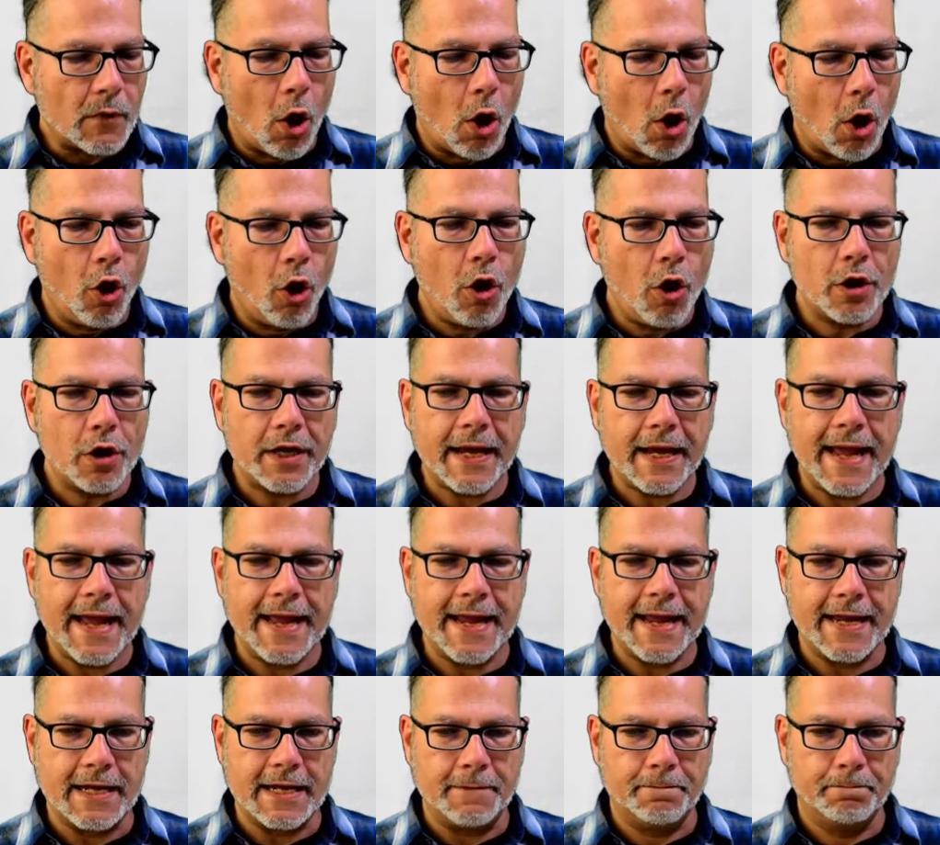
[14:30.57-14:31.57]

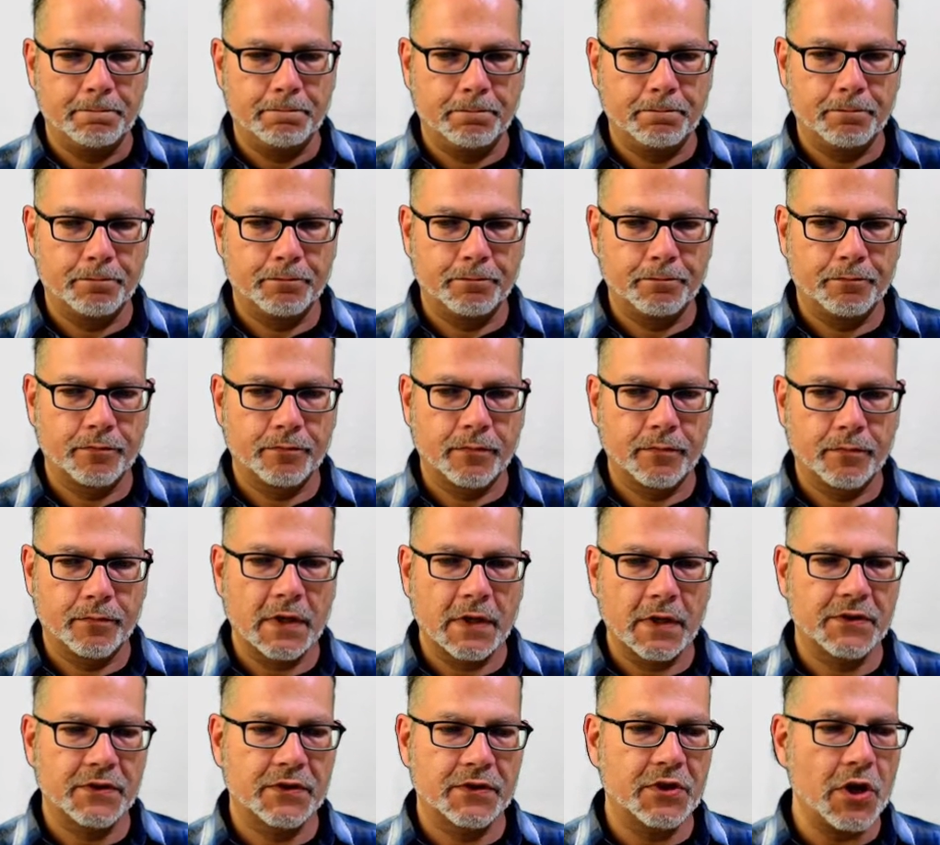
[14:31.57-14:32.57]
OK,
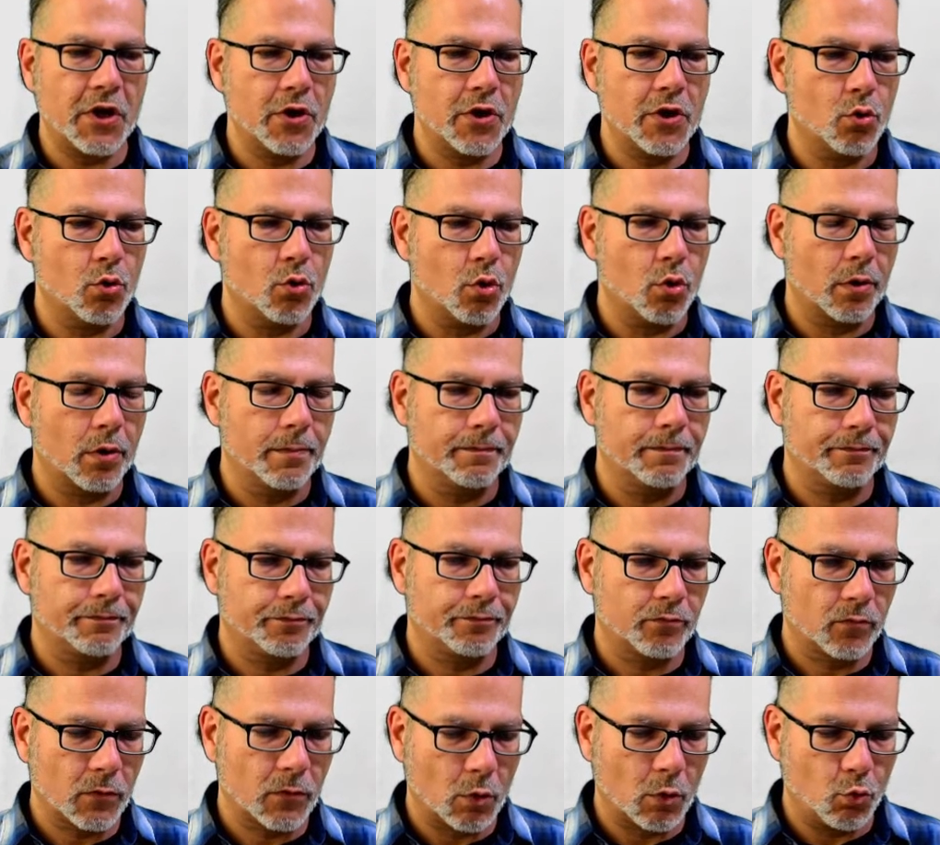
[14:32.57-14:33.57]
so
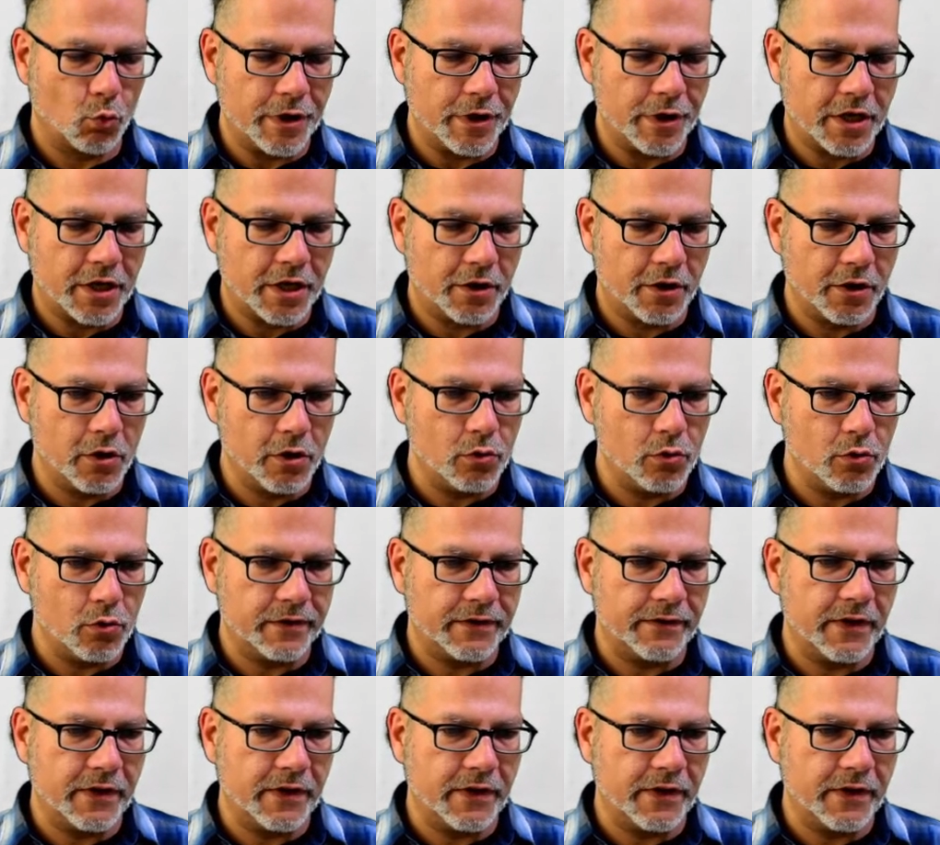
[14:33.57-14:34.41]
we close the